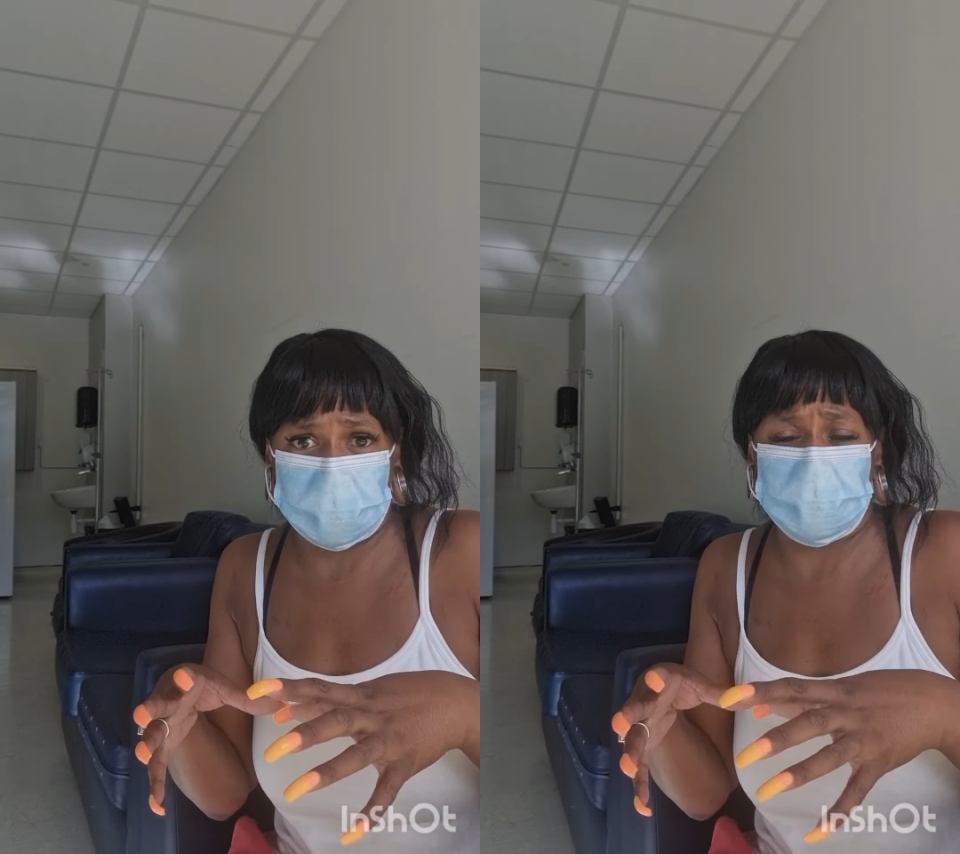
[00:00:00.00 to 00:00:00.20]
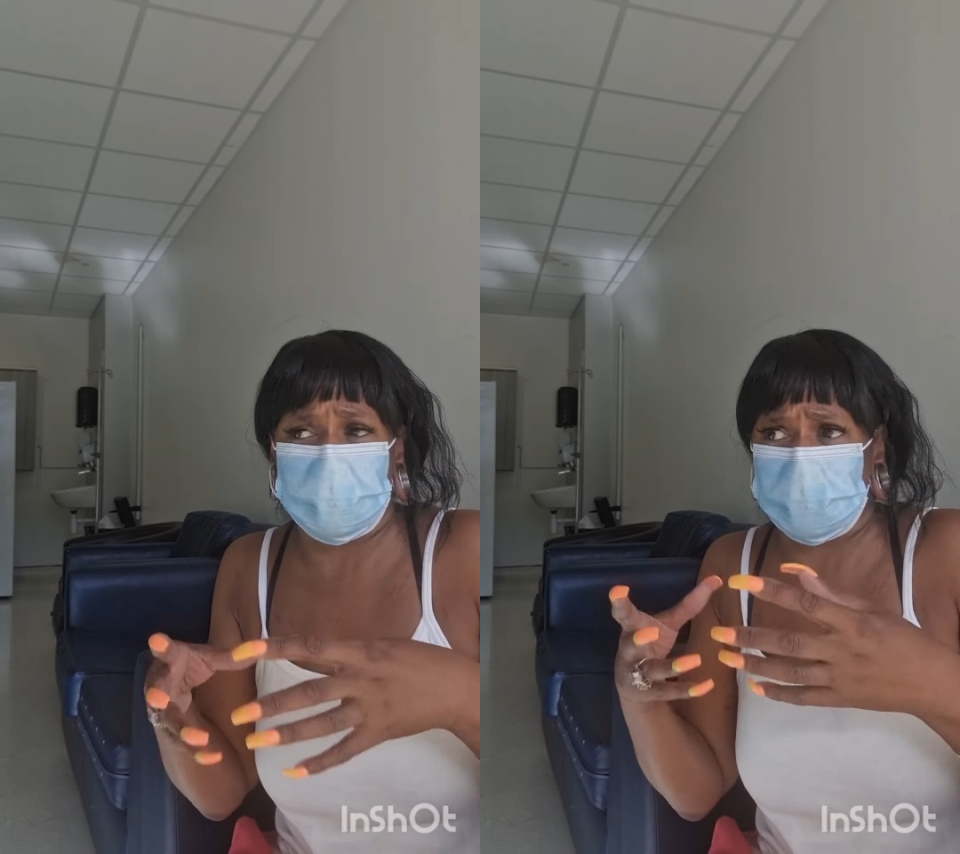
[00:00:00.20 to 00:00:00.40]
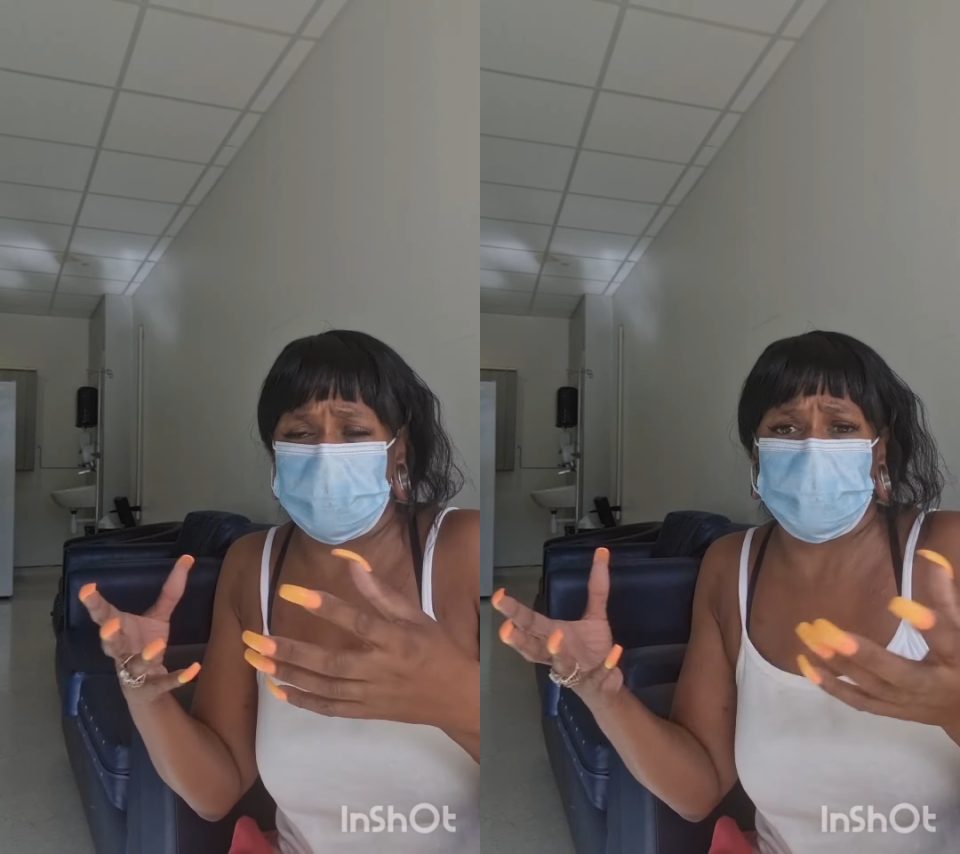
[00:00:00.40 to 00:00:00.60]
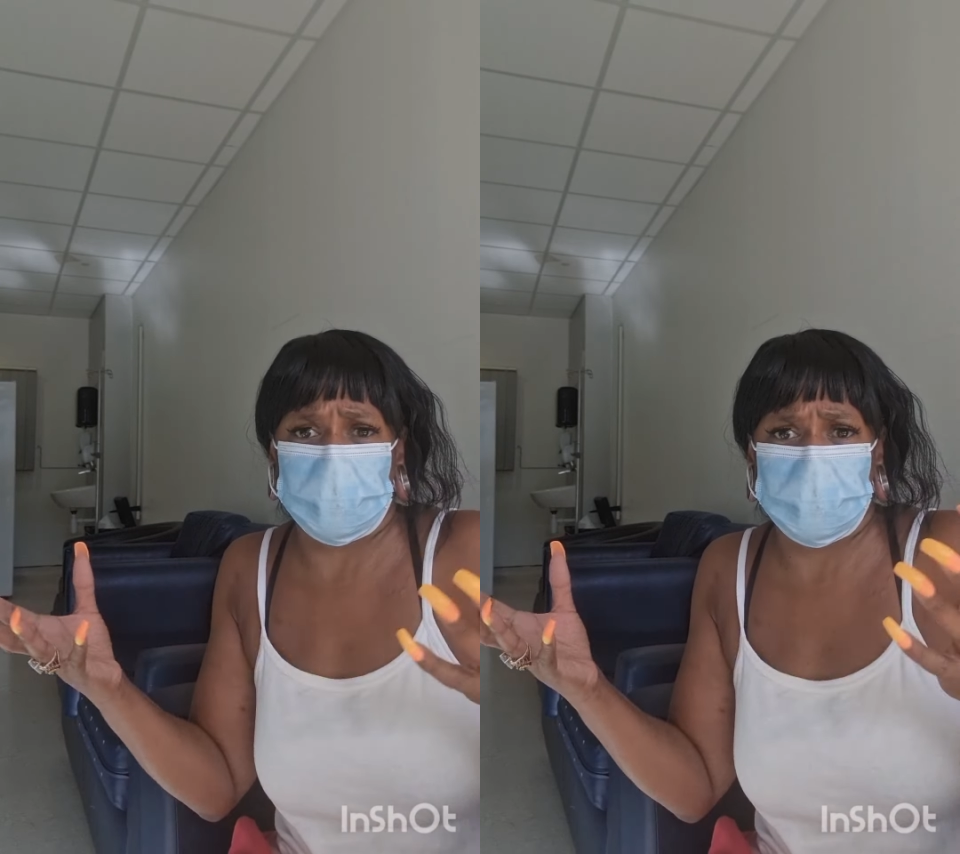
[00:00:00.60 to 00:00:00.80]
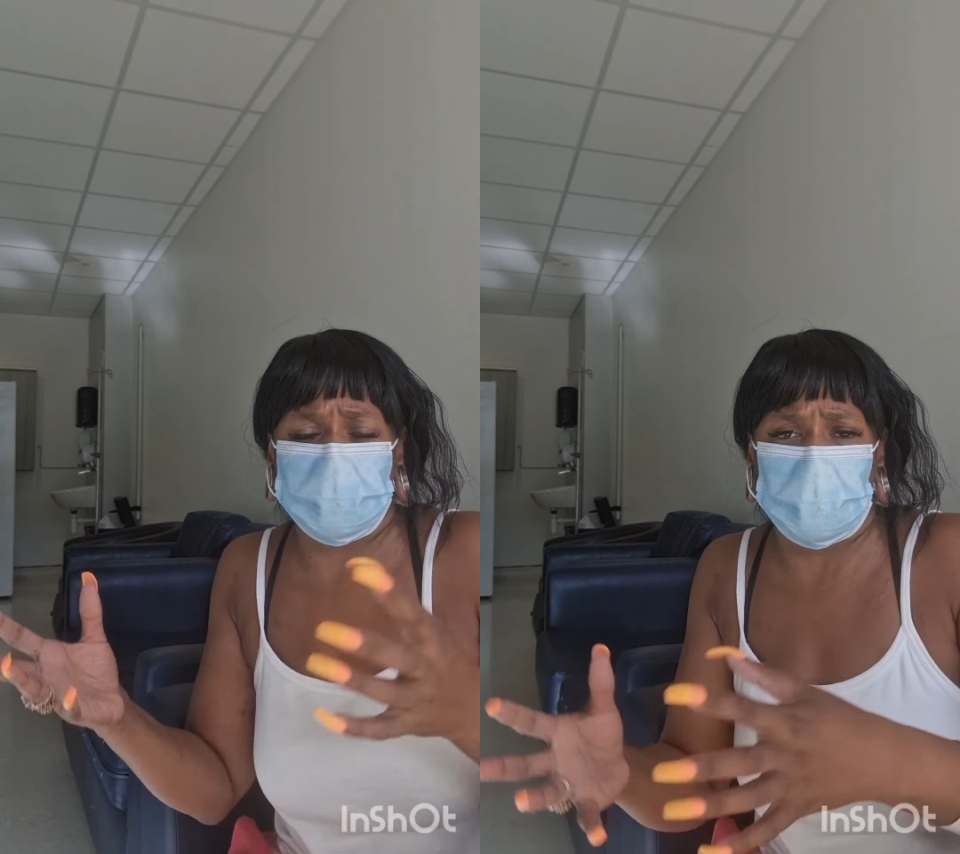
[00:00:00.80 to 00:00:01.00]
This is
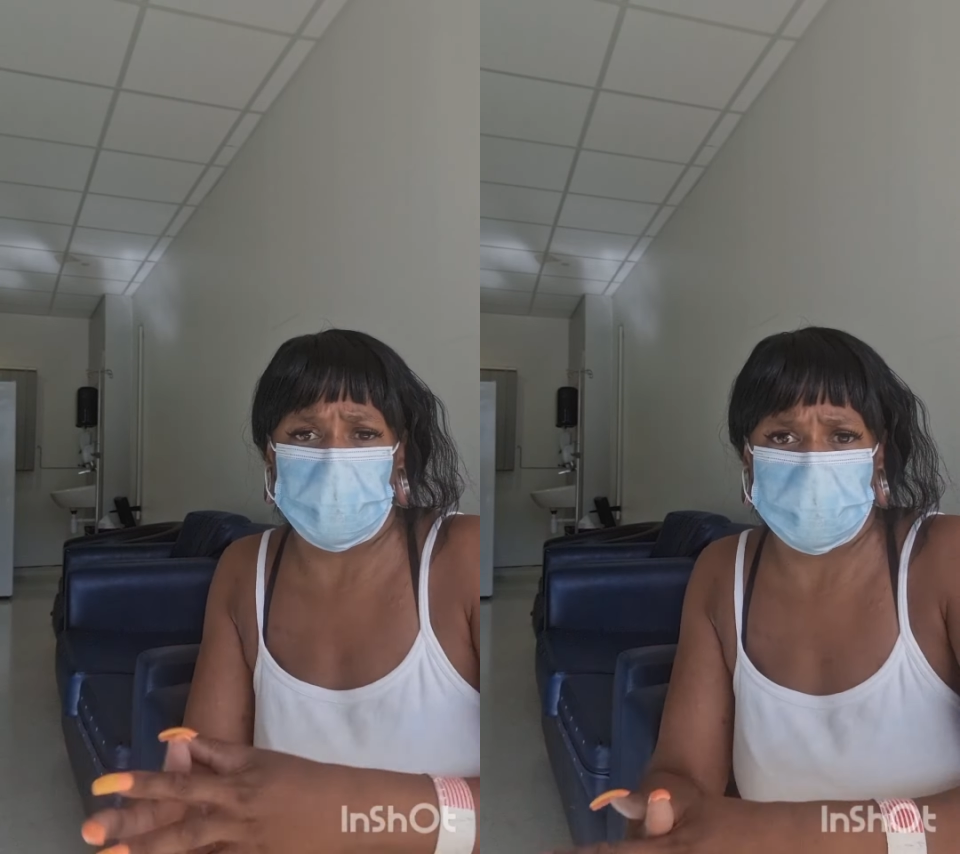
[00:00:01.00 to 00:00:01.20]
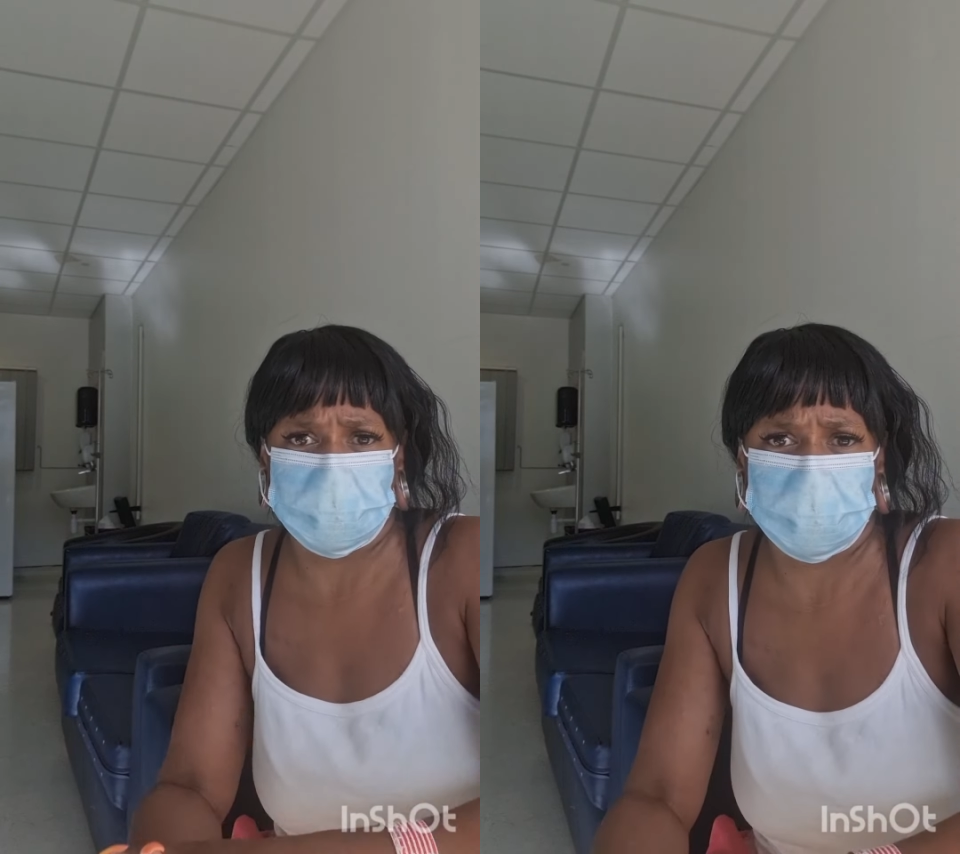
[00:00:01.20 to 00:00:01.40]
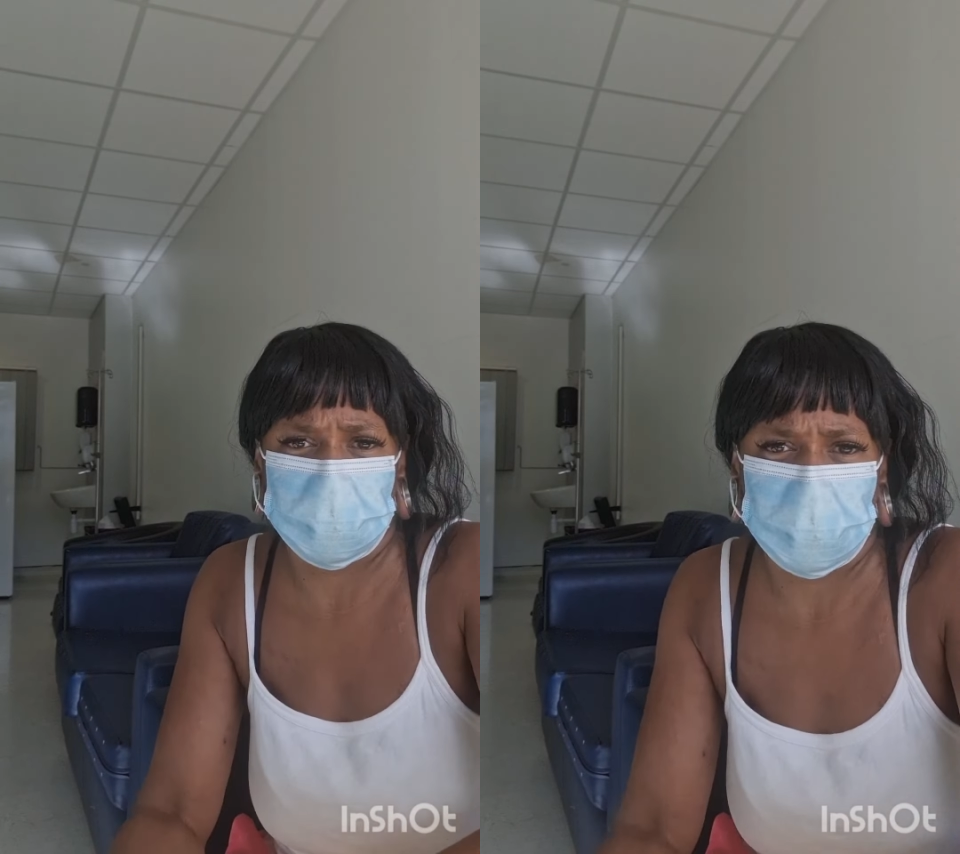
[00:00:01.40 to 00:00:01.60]
where you've got us.